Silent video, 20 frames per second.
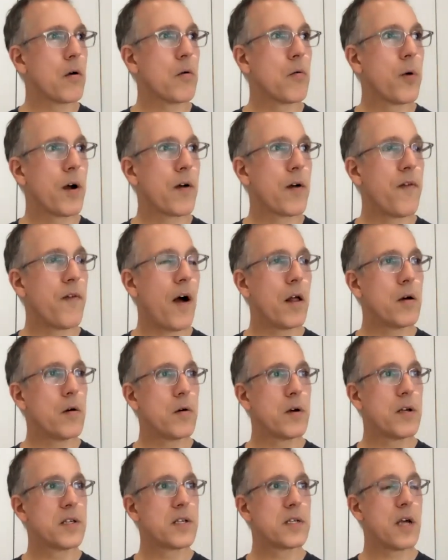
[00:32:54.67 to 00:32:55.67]
Quick
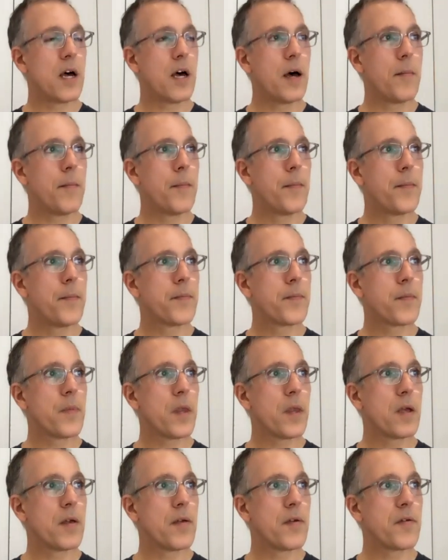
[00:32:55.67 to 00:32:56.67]
follow is
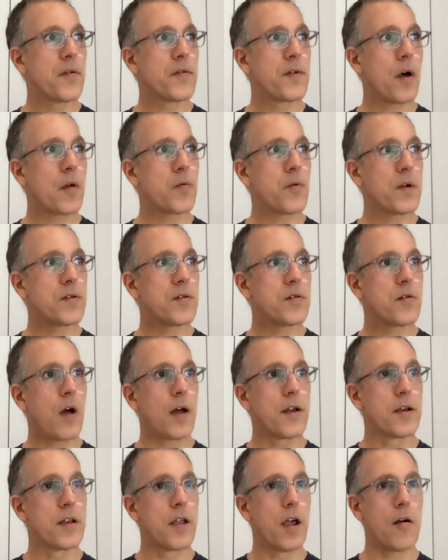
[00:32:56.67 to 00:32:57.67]
Southwestern
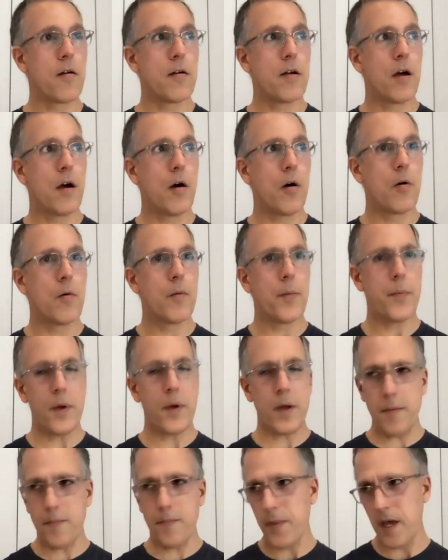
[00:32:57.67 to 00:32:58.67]
Ontario,
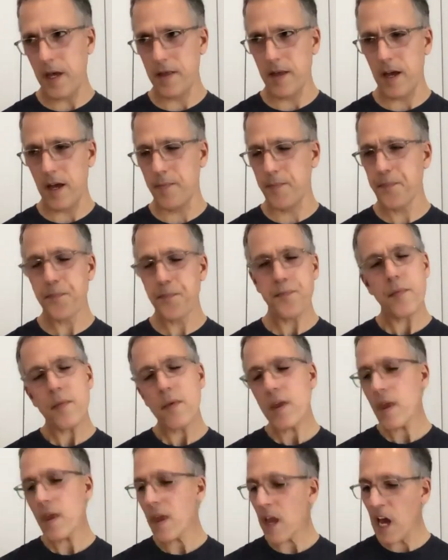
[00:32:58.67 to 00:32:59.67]
and then
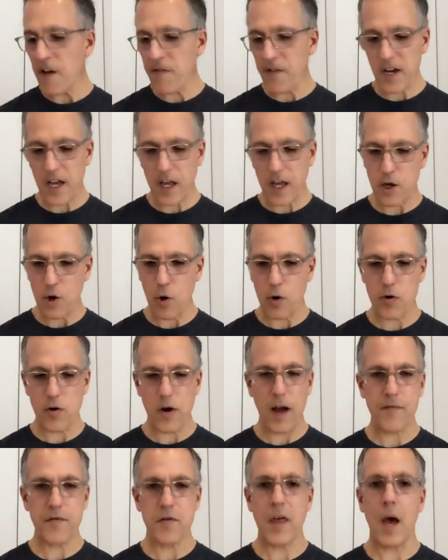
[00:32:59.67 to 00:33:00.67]
I forget the order
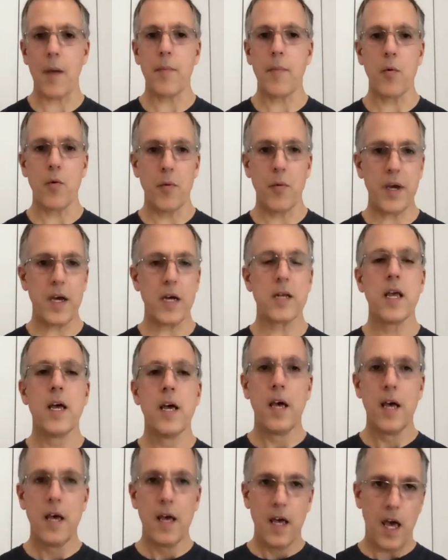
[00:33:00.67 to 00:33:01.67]
after that. But we'll be in
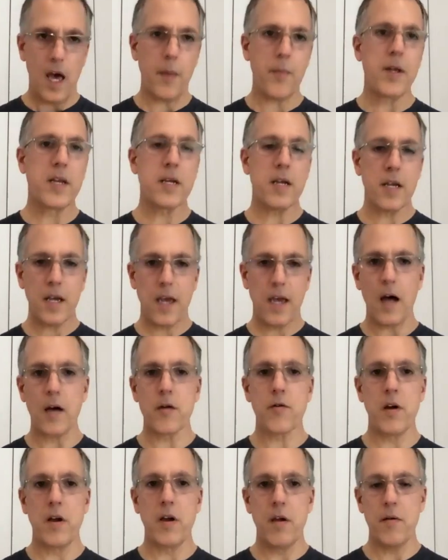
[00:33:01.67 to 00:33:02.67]
Edmonton,
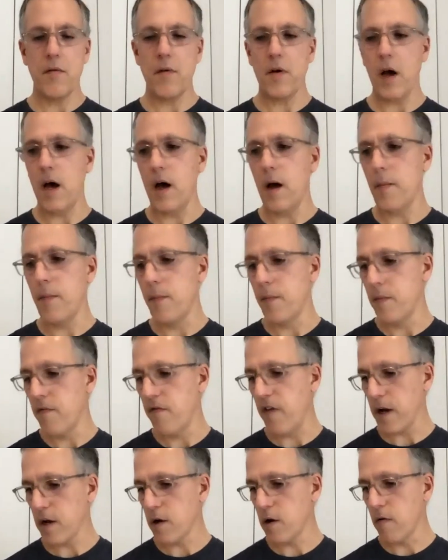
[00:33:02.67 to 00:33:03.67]
Calgary,
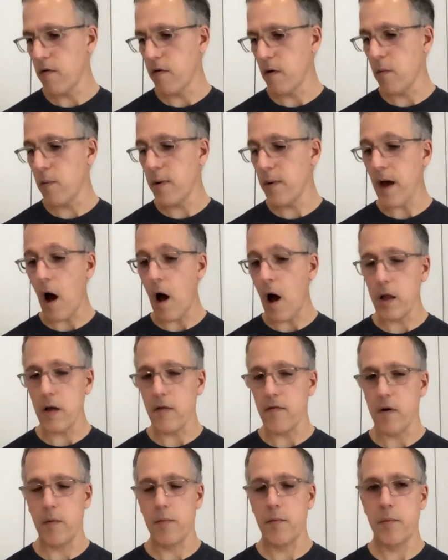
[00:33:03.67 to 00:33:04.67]
Vancouver. We'll be all
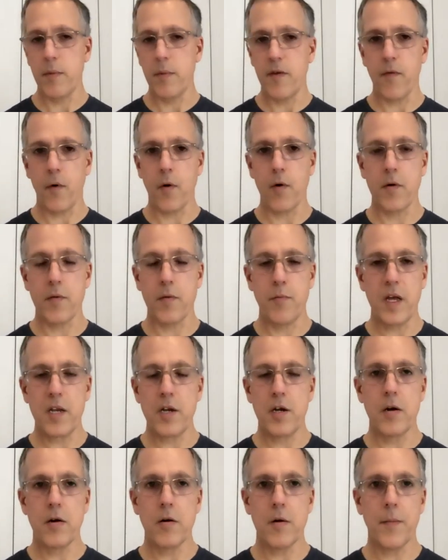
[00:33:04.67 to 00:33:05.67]
of them before
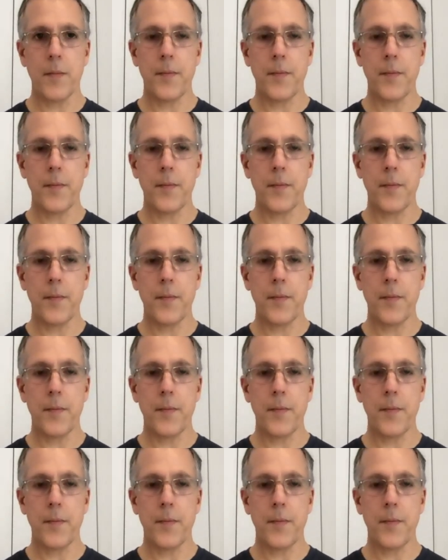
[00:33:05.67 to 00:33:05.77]
mid-year.